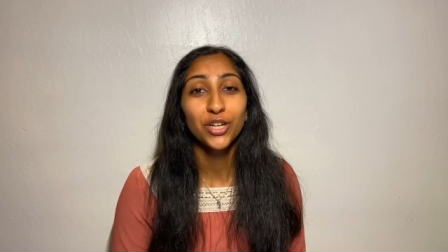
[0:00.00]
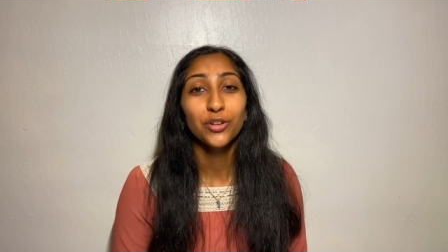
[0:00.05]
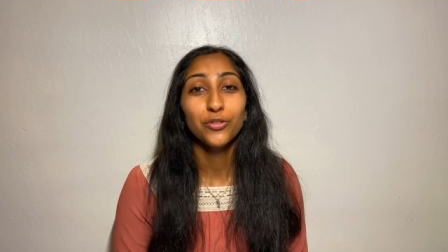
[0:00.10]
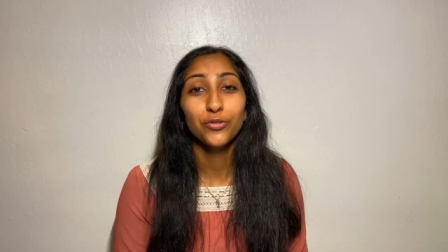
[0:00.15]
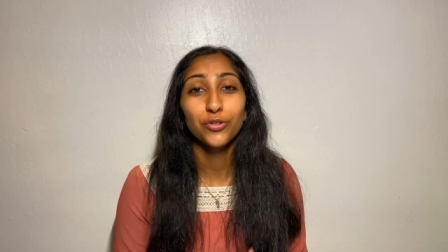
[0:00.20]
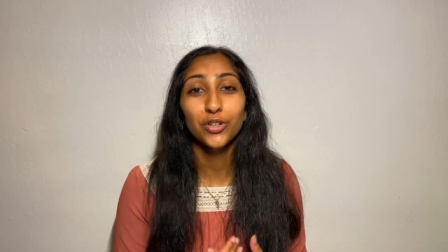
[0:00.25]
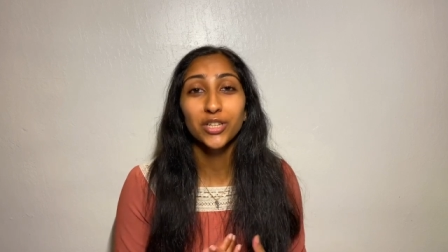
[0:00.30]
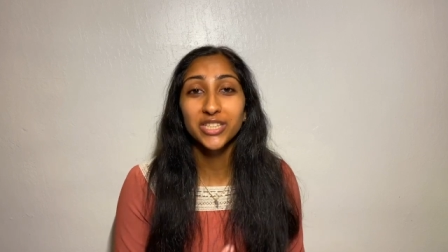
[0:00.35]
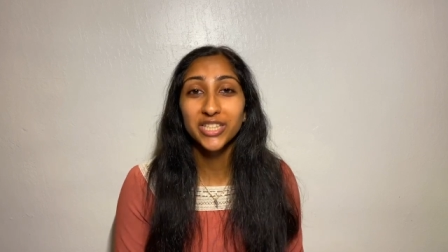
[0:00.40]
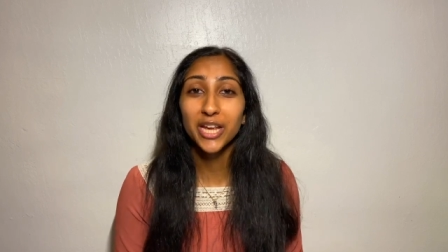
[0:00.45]
For
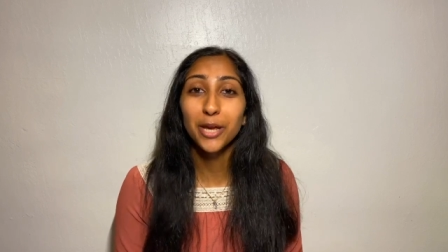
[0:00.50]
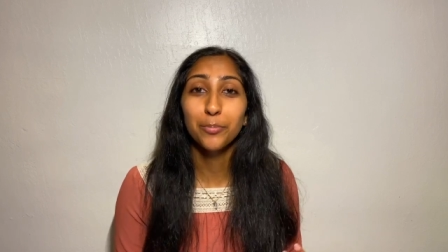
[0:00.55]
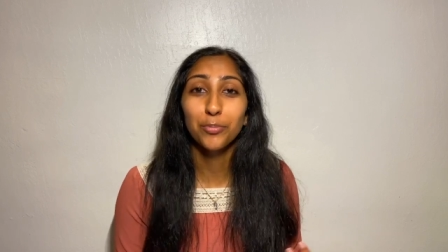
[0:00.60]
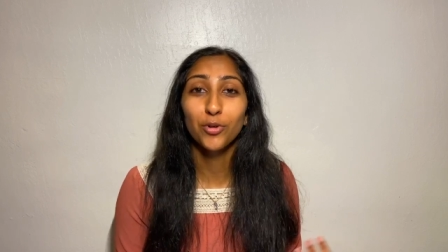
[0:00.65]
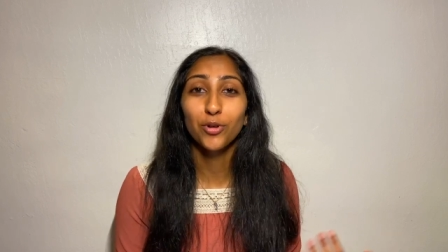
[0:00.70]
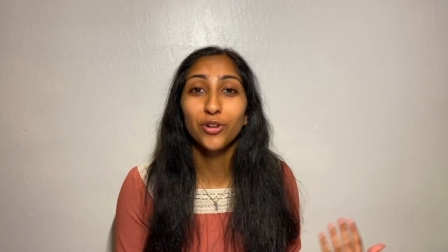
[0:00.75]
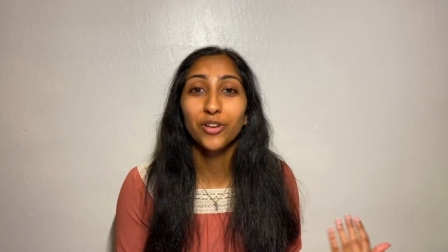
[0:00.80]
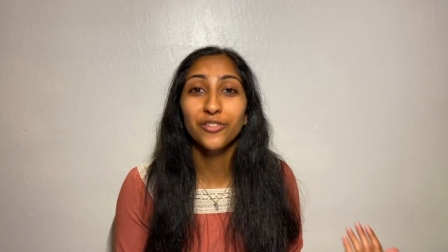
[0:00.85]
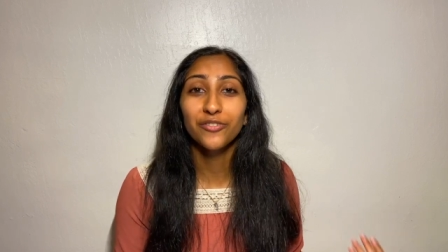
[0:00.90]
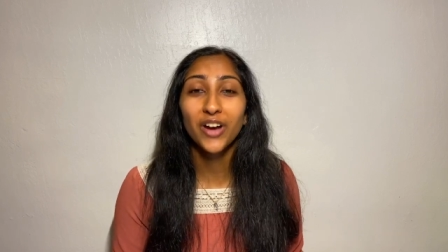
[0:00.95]

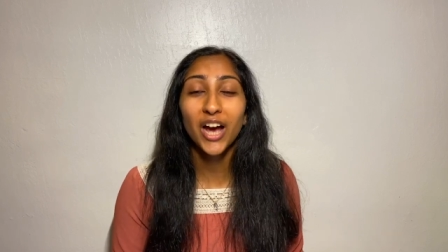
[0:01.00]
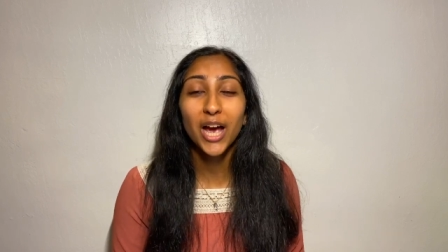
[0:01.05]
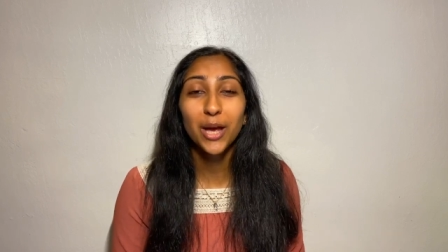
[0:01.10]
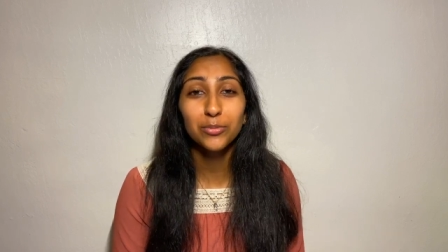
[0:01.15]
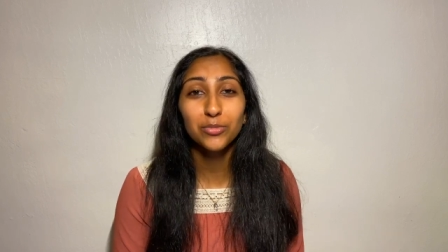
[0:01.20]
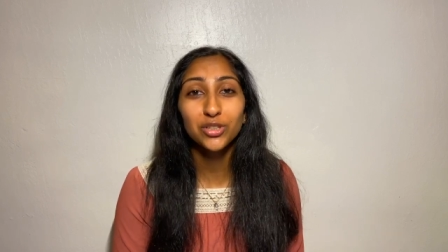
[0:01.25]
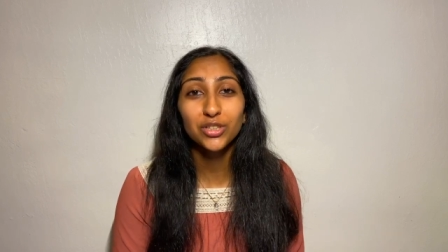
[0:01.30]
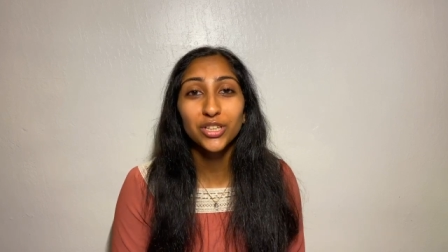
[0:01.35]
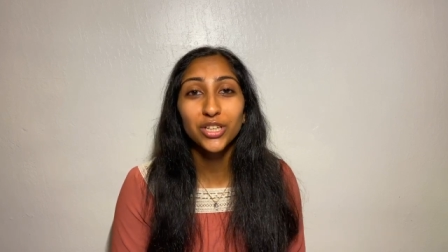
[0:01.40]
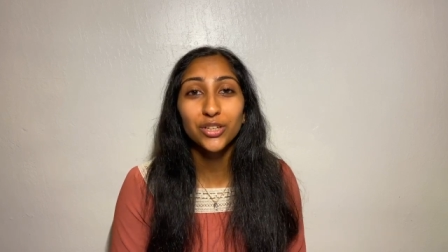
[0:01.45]
example, if I'm
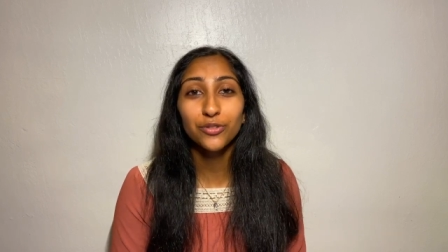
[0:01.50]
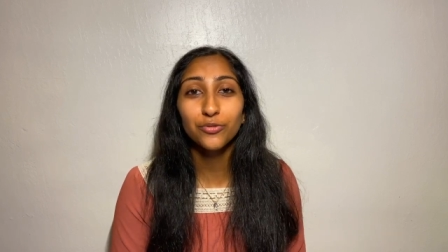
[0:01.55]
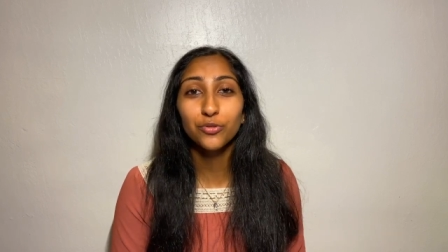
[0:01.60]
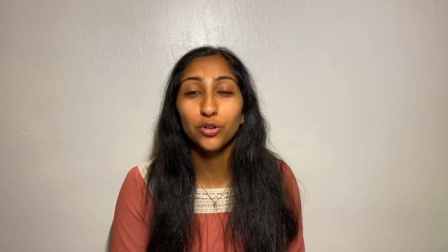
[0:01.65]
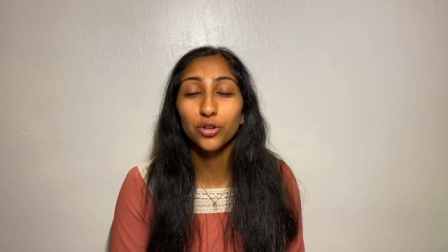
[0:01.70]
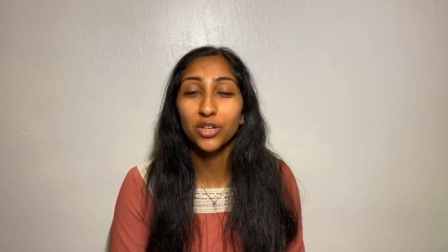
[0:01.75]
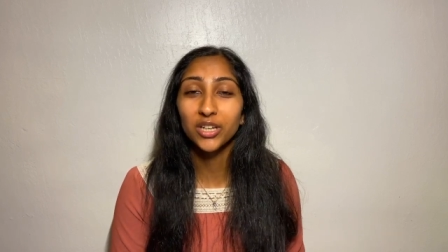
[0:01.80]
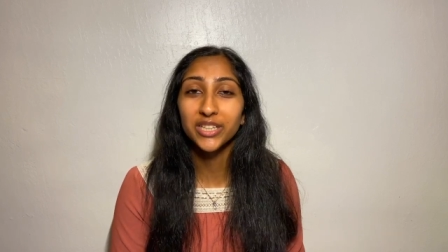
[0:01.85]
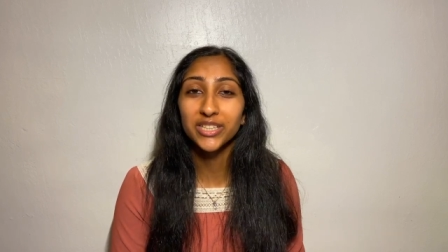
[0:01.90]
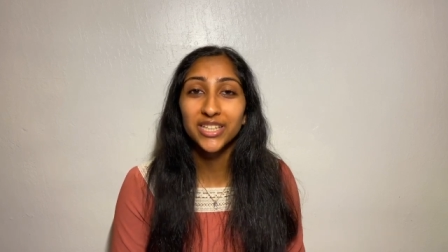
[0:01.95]
looking
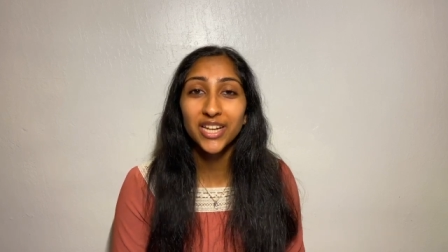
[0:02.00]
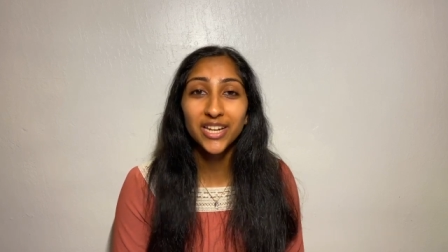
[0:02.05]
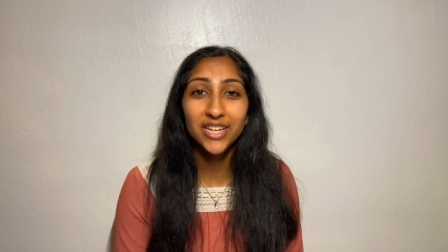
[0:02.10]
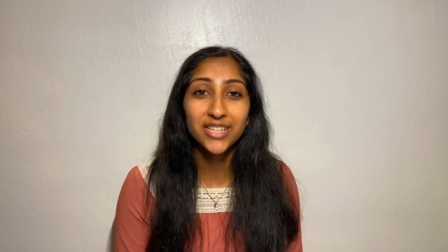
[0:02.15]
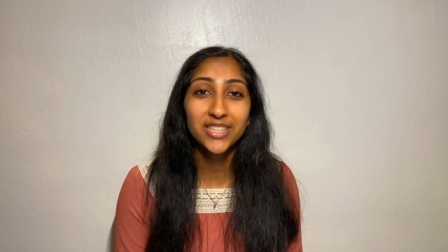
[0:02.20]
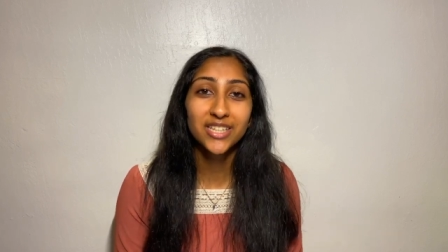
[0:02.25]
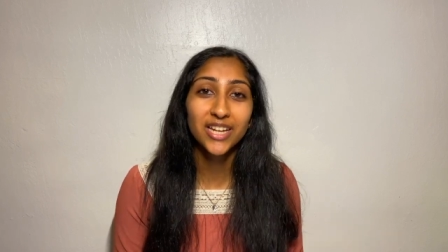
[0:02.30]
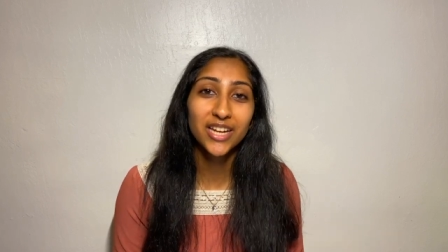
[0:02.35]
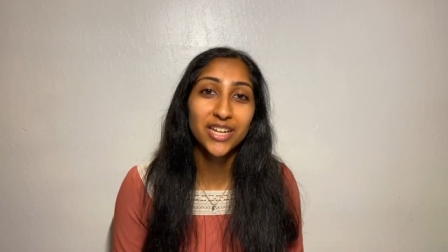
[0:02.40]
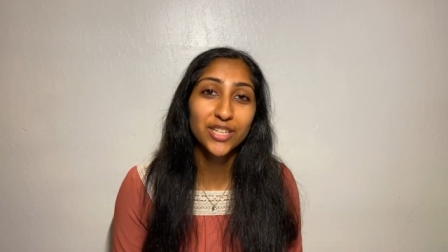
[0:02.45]
for a data
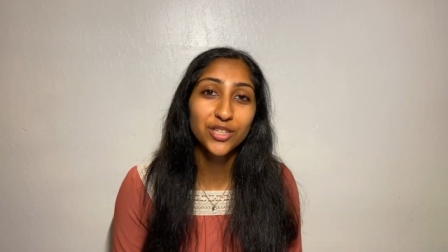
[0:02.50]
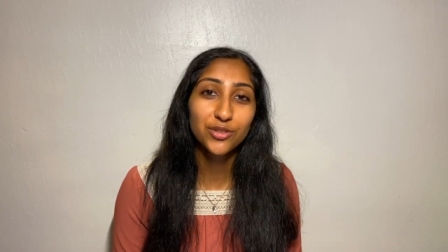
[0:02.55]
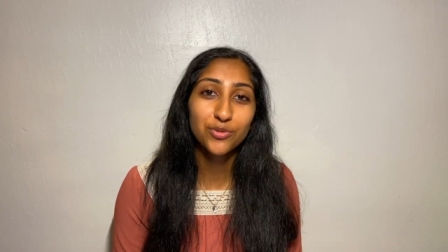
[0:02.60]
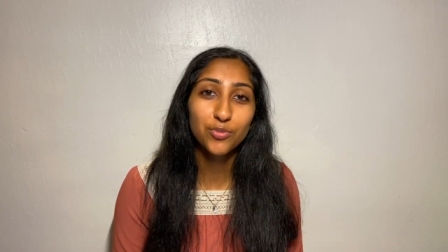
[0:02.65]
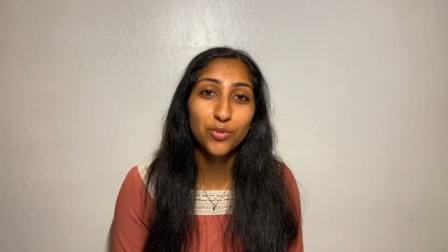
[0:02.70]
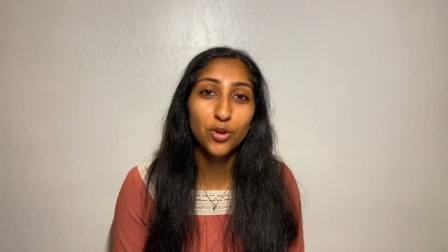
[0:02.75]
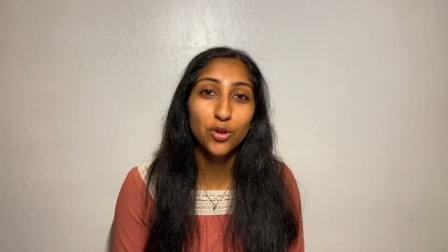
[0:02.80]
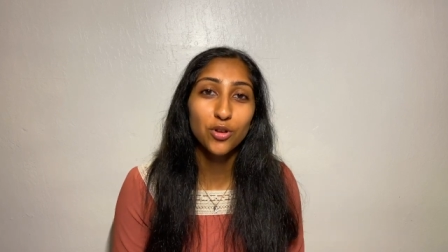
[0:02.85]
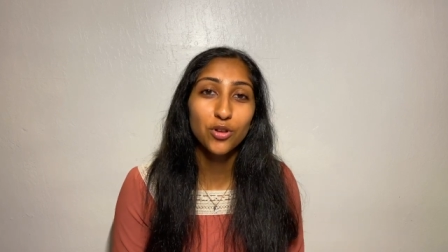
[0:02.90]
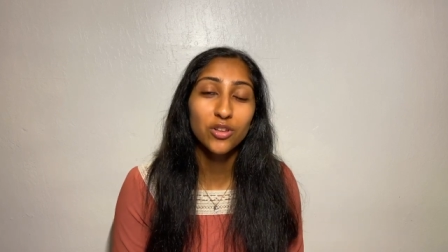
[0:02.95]
science
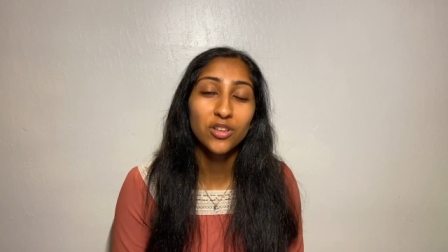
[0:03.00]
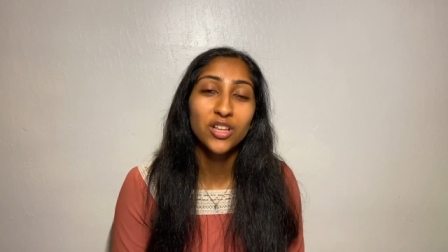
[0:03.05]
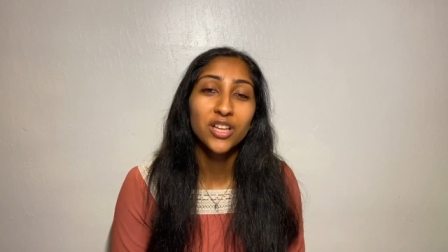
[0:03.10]
role,